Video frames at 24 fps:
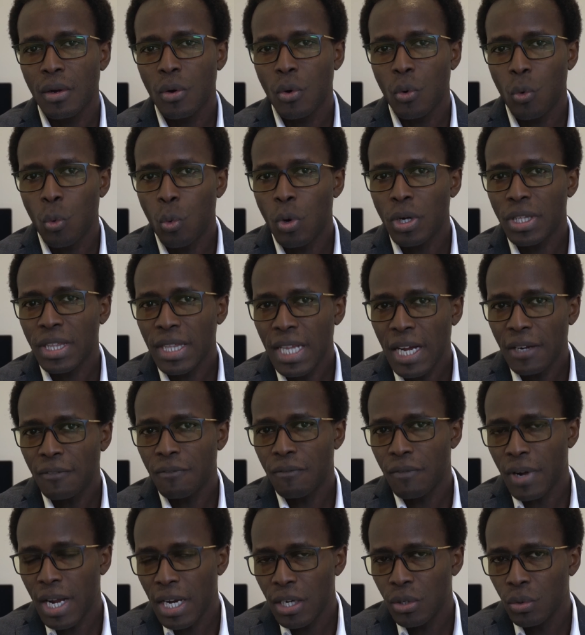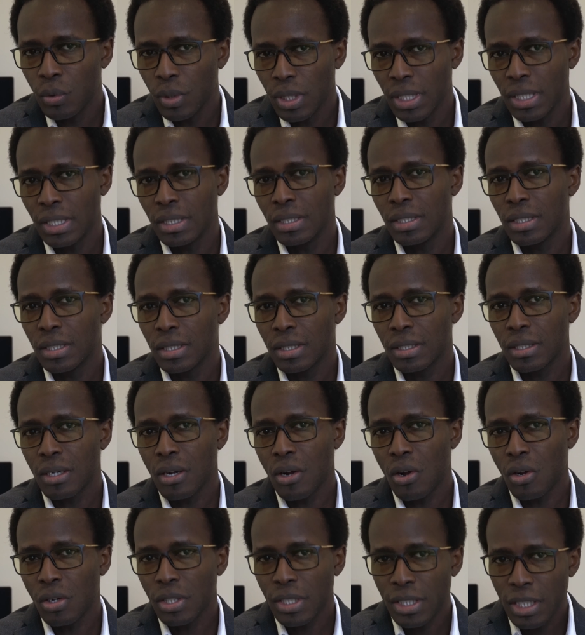what that value is
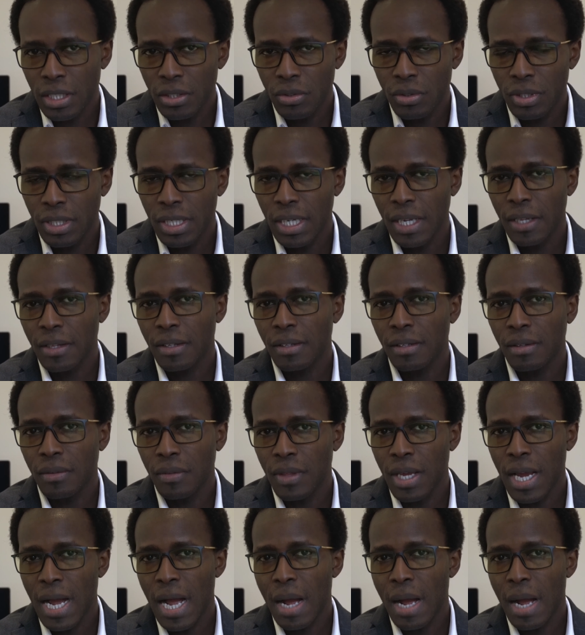until you get the